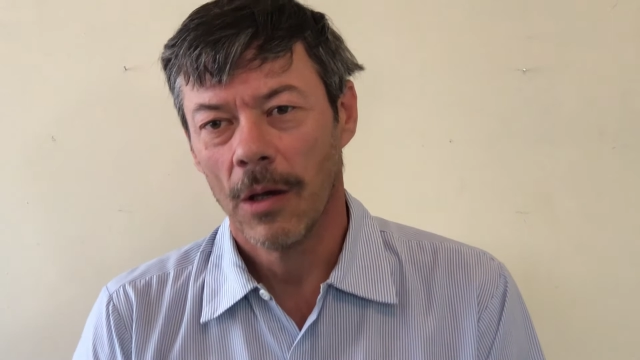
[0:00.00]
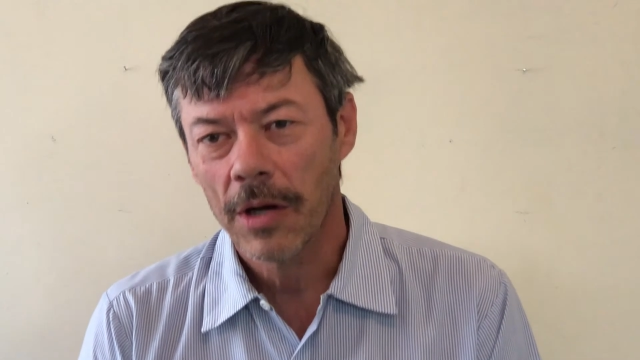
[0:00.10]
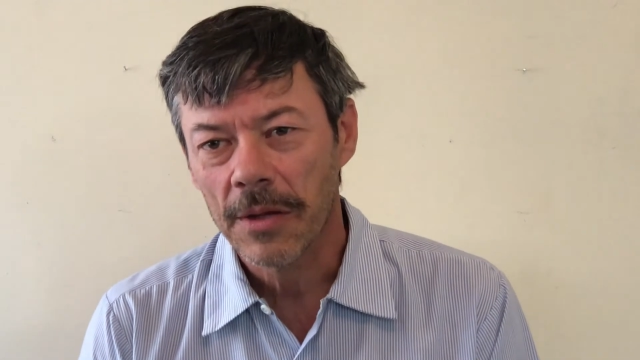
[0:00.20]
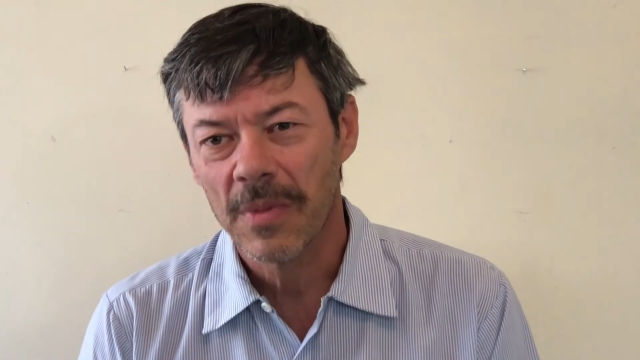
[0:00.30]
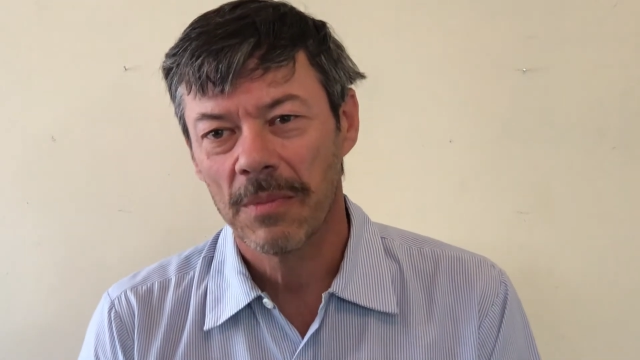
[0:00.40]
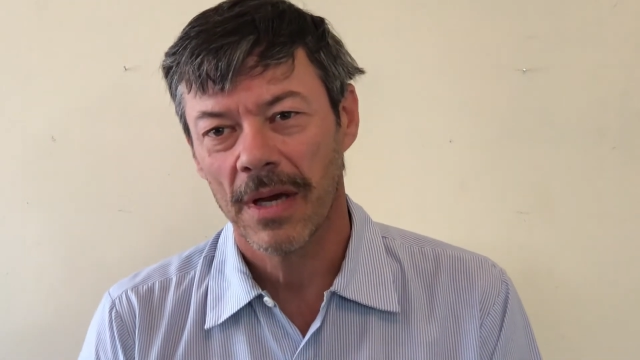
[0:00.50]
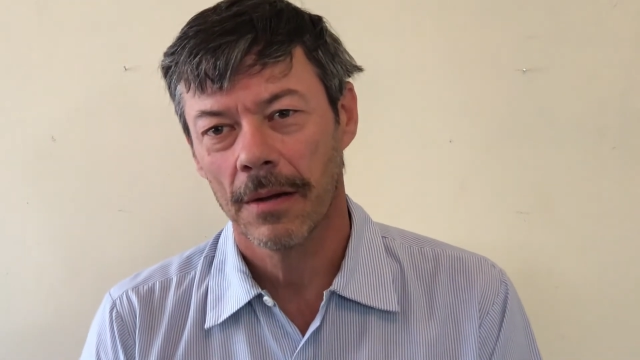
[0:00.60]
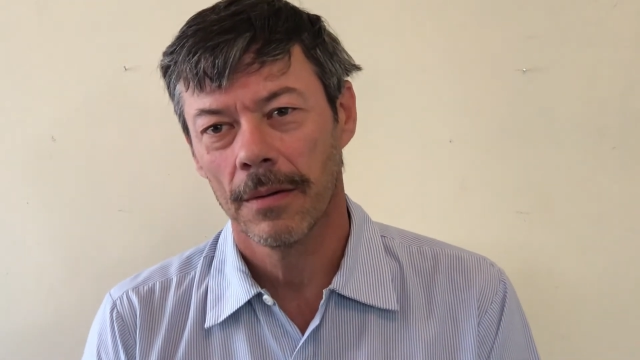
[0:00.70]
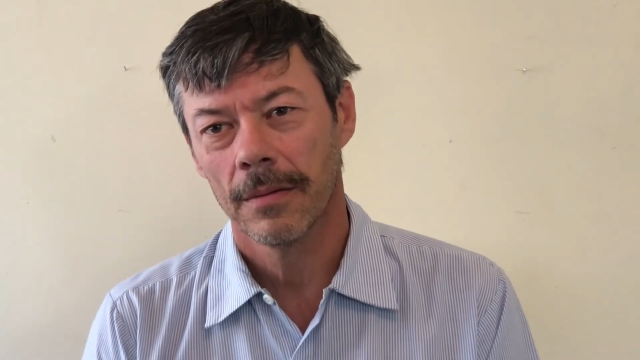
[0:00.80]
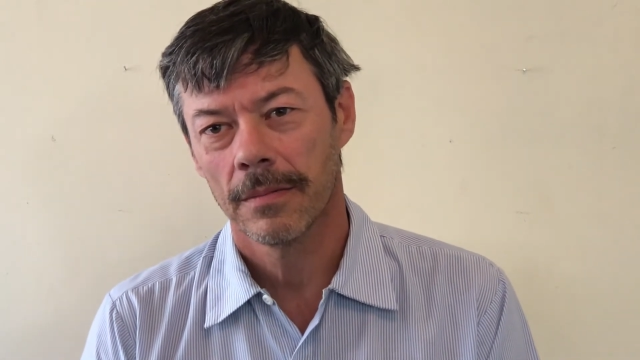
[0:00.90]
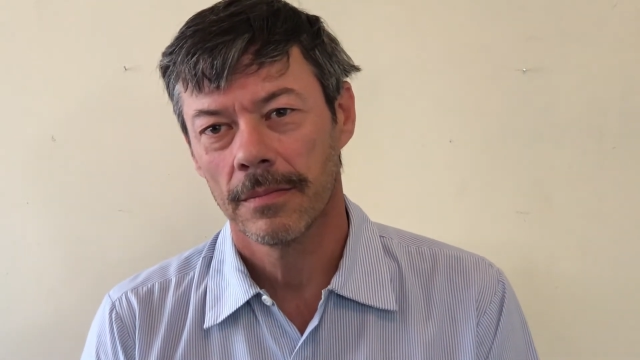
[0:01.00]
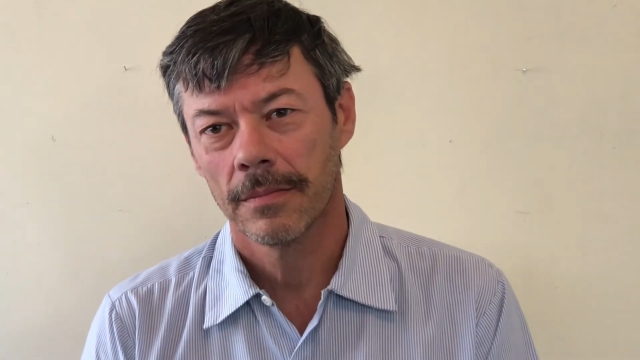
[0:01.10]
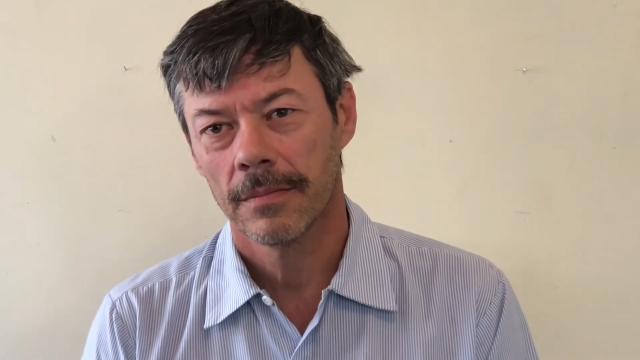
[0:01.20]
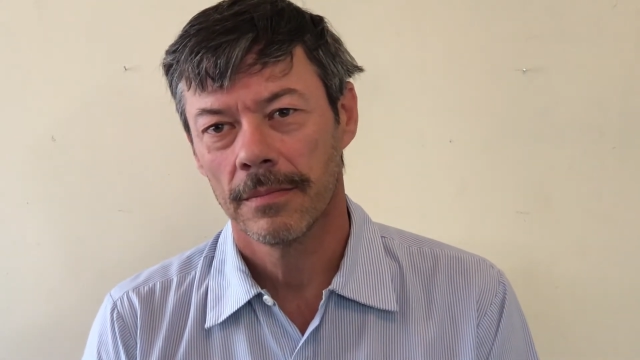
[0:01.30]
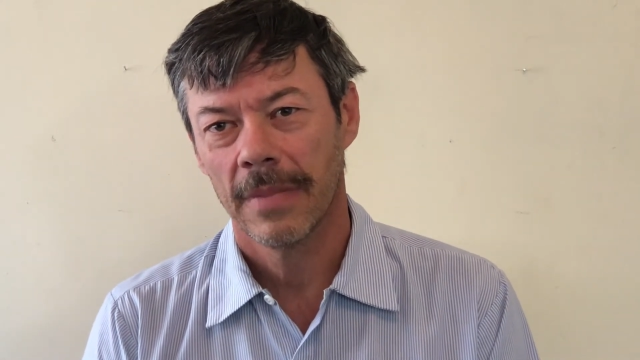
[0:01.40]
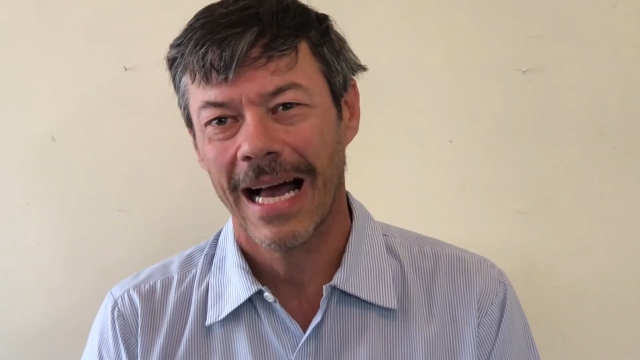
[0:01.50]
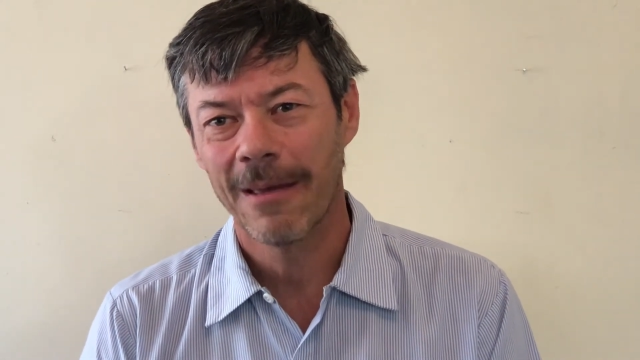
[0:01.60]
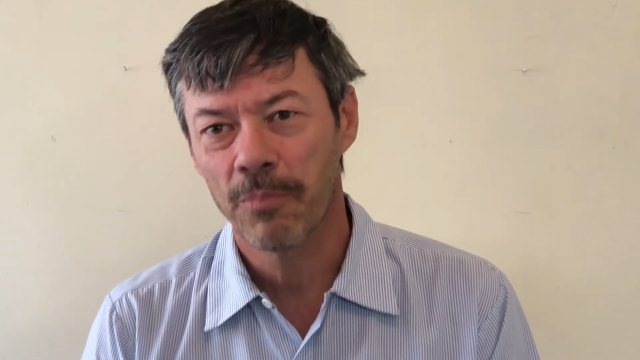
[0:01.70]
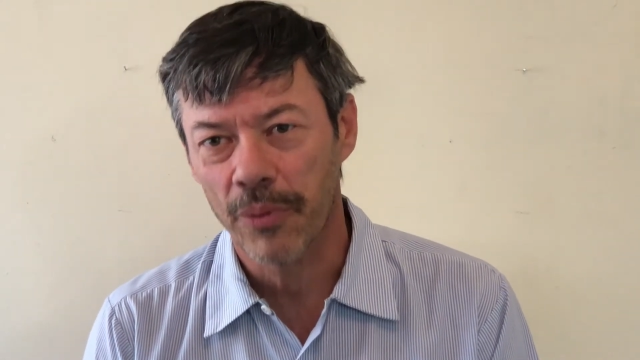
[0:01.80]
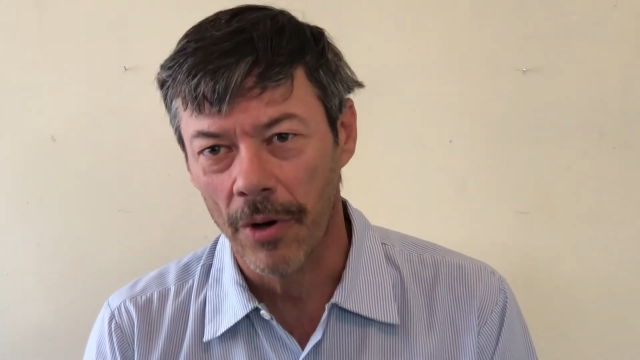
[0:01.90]
Look at me, mijo.
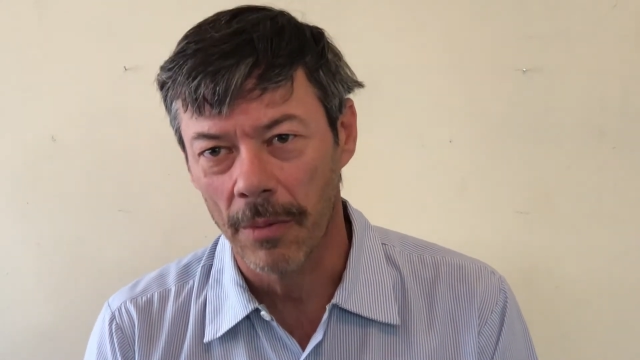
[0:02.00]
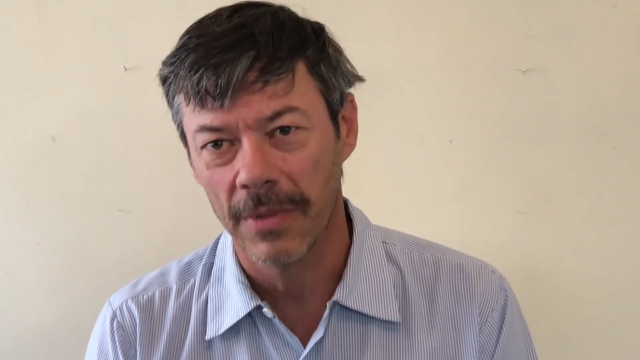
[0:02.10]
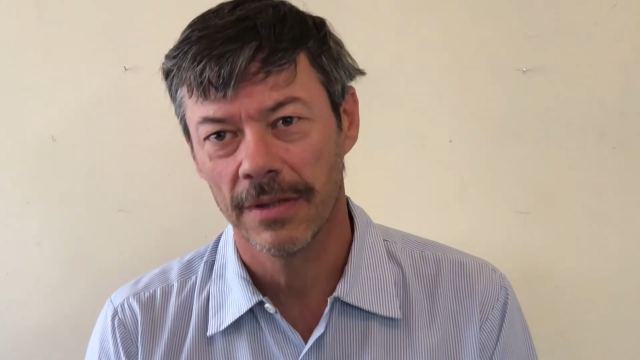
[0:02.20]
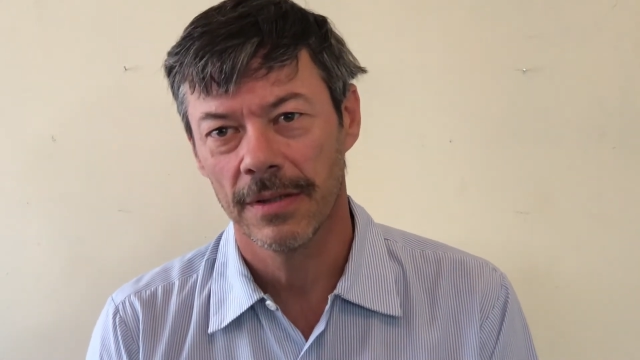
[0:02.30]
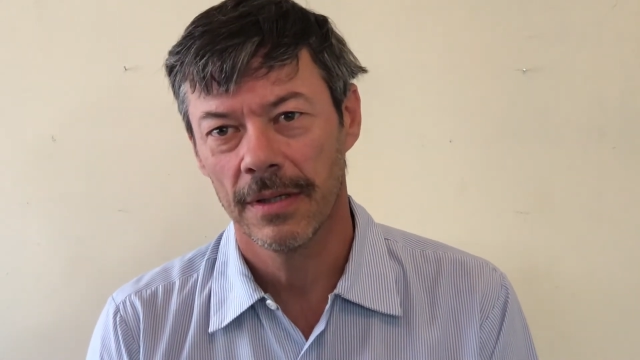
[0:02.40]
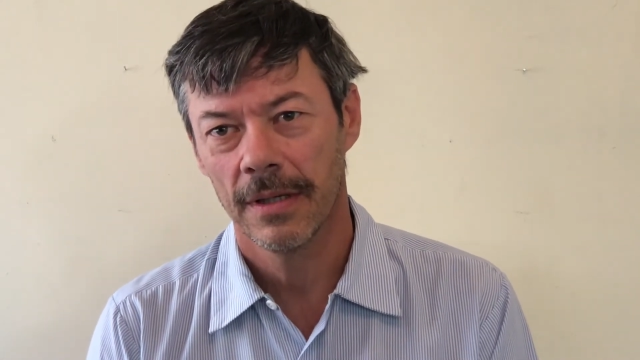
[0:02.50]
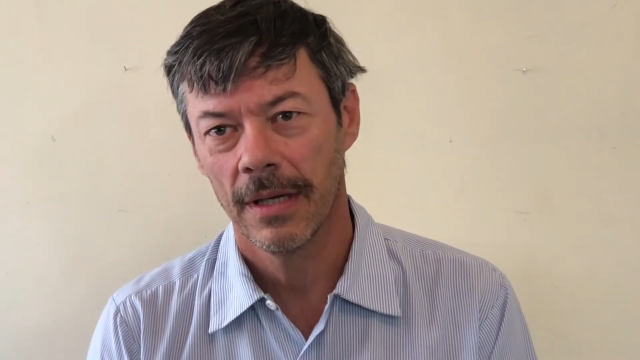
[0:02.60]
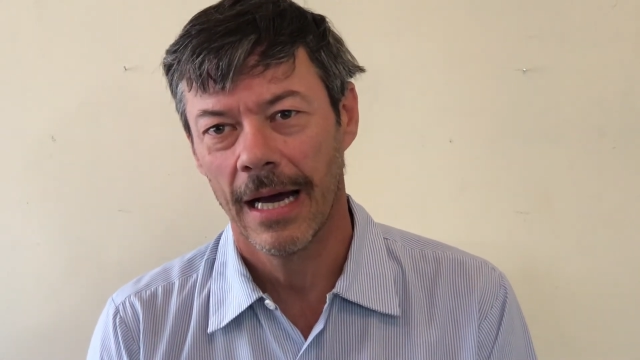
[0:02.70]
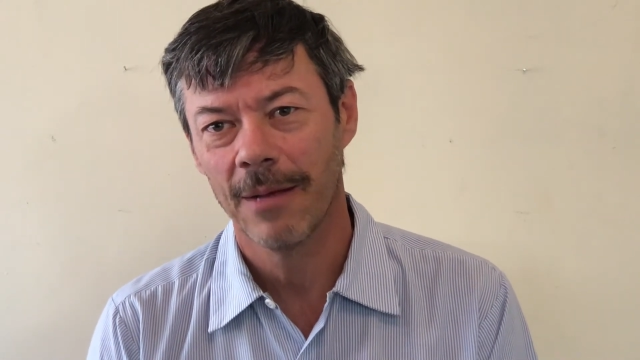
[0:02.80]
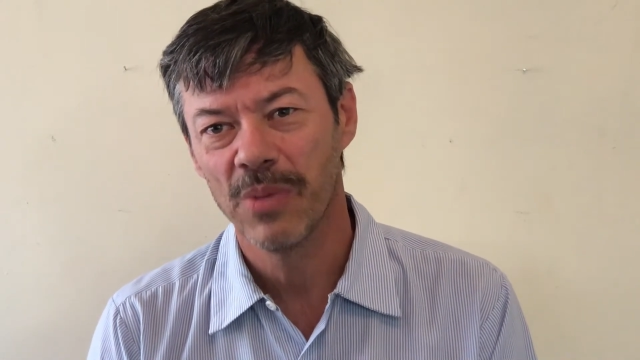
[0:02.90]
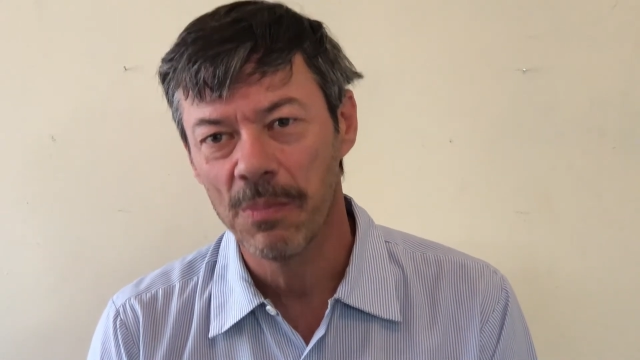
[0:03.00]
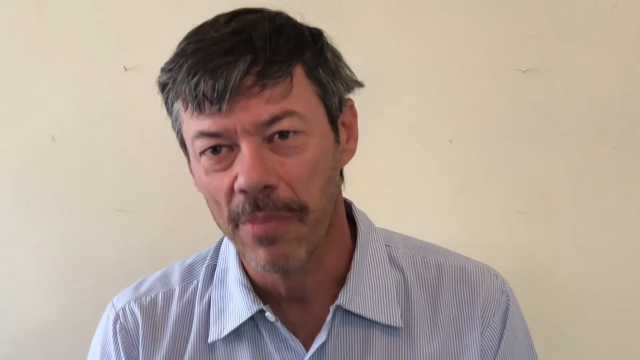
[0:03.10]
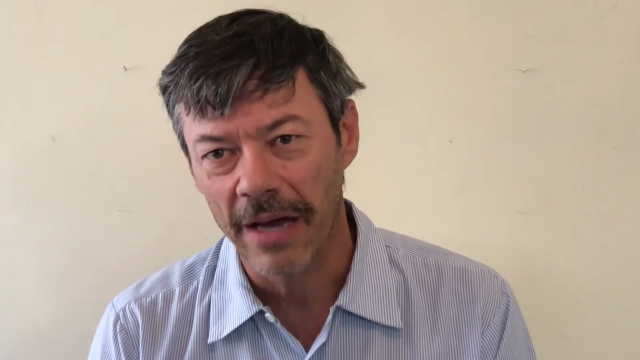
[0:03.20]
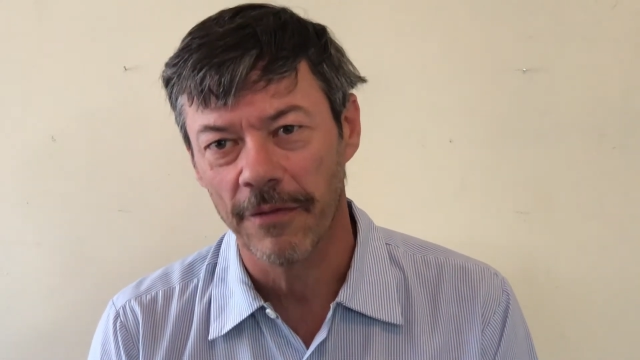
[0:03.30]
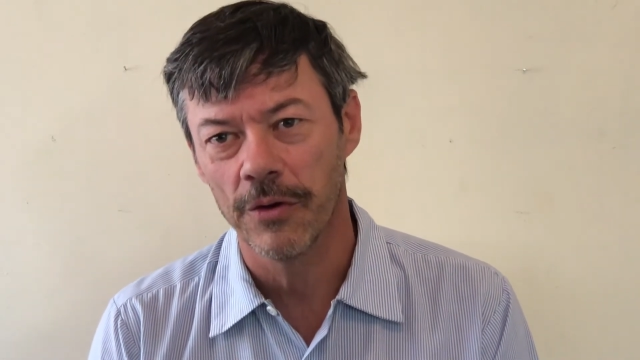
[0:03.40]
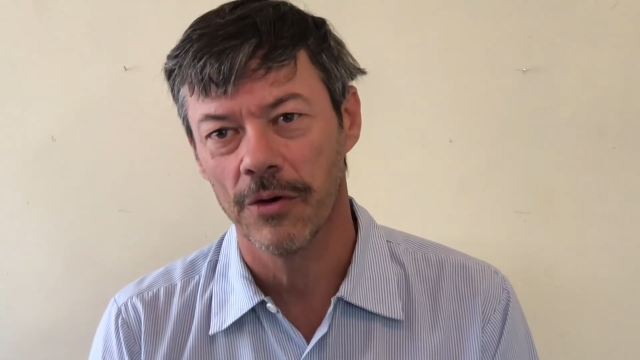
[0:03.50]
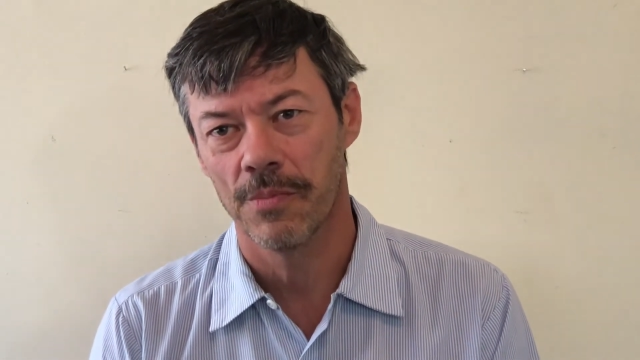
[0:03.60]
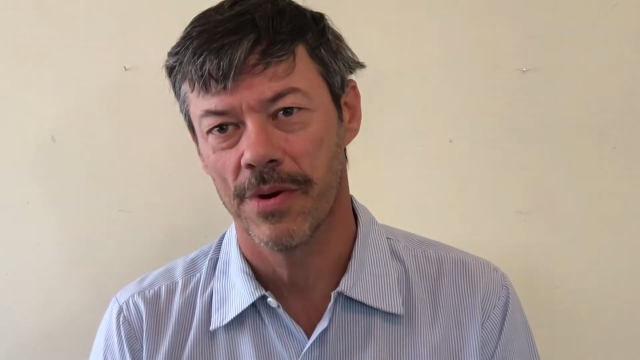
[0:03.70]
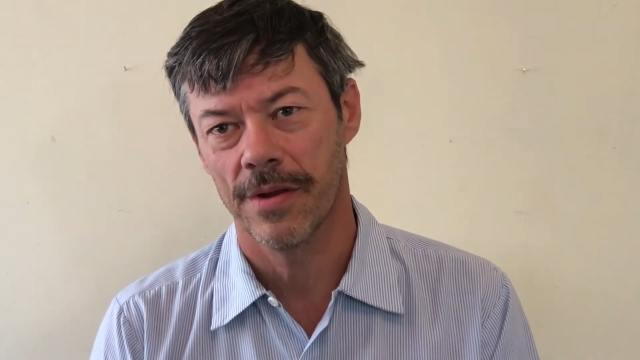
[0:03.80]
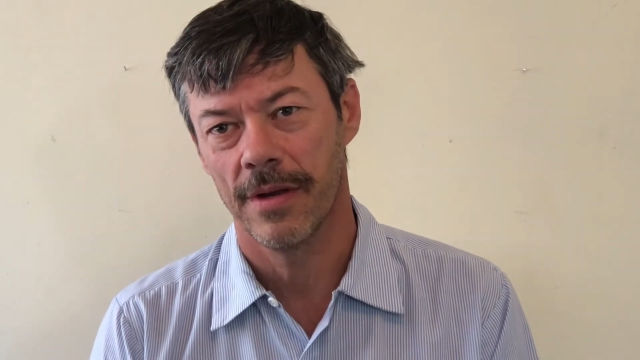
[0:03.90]
I promise I'll be back for
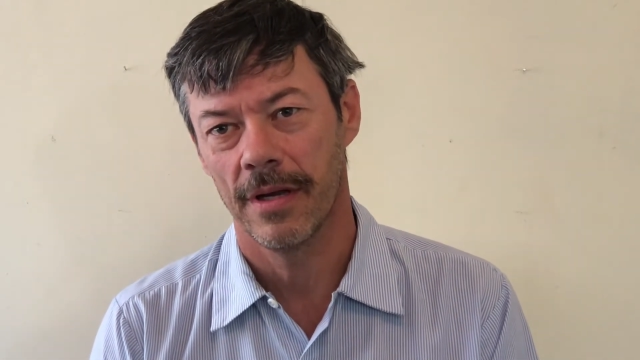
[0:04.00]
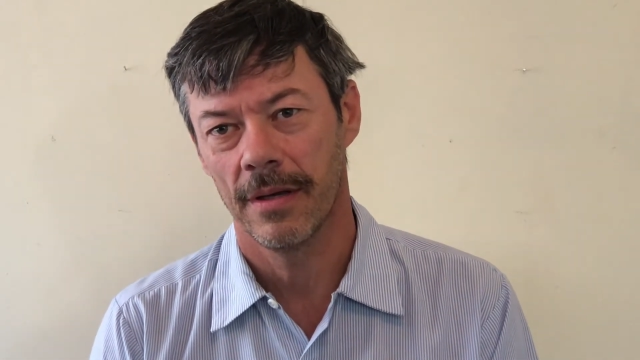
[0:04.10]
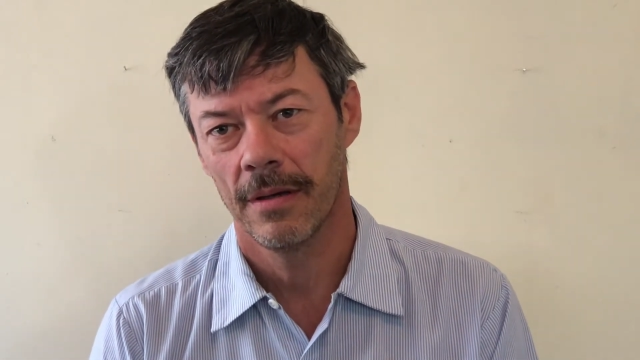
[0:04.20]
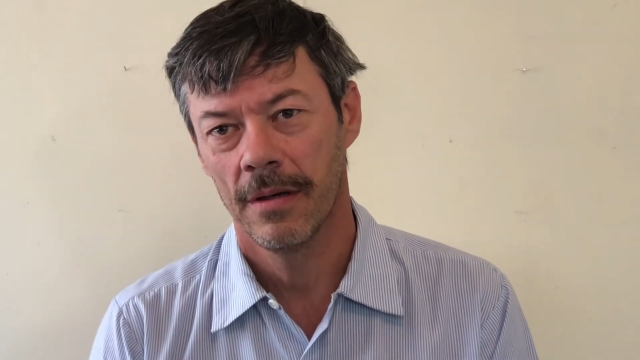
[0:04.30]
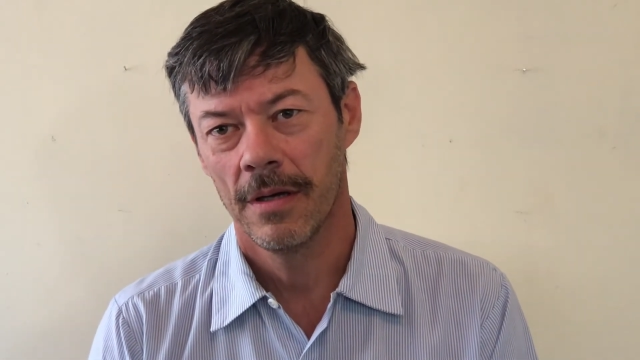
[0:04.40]
your birthday.